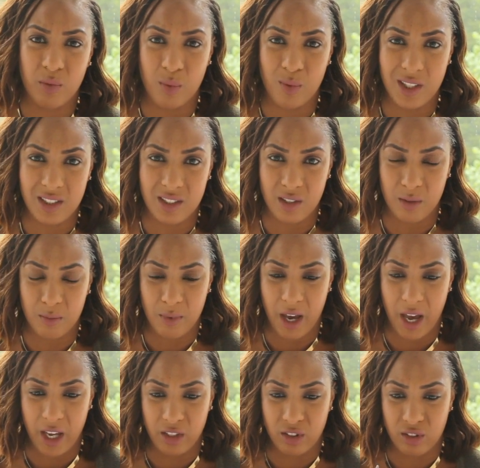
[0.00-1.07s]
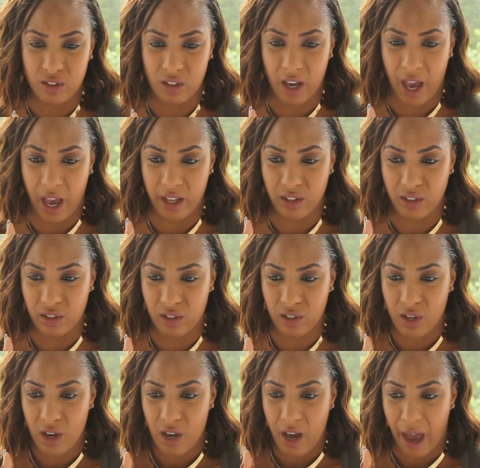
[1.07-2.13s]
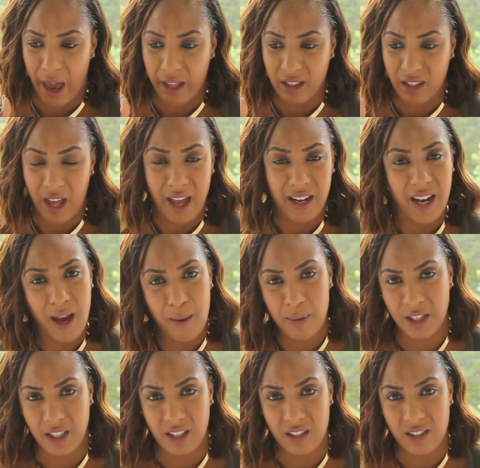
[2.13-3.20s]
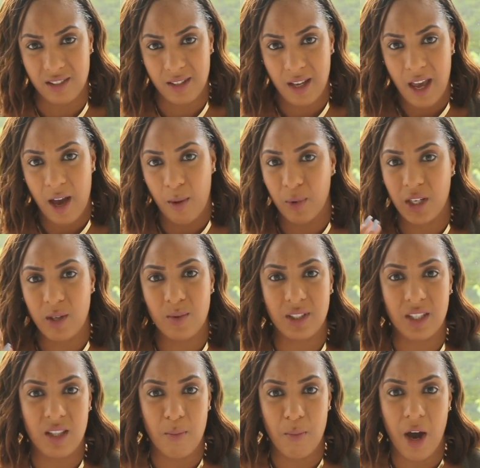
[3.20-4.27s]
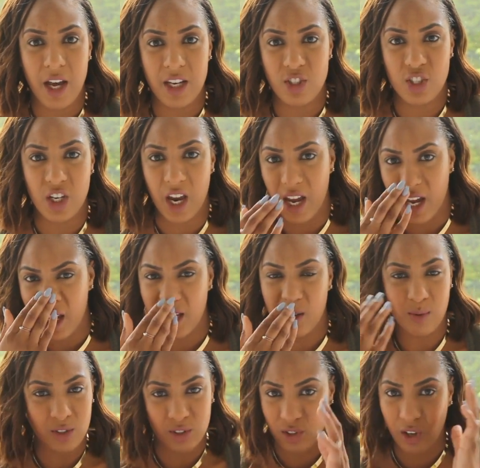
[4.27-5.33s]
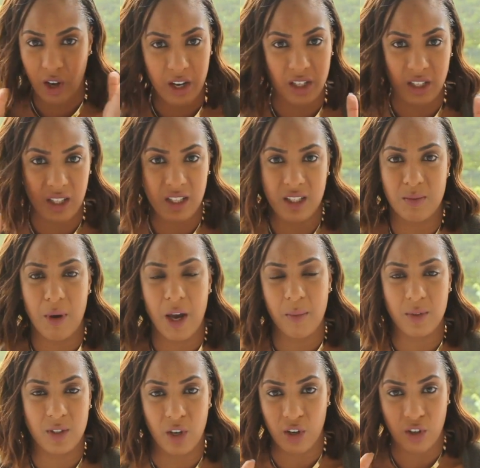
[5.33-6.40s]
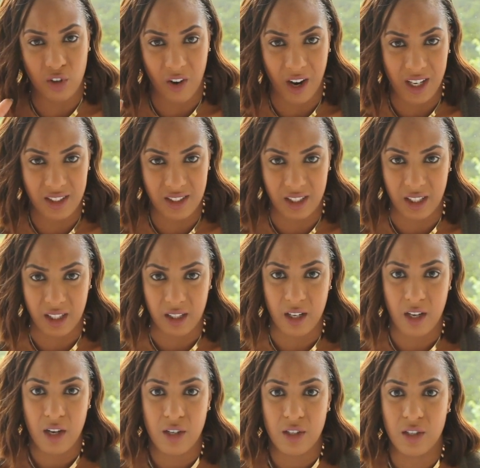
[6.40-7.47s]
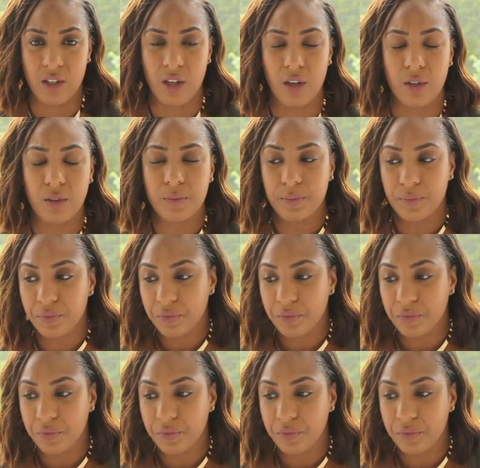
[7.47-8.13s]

of wisdom and happiness. And when he was in the mind chair, he was just going, his mind was going crazy, you know.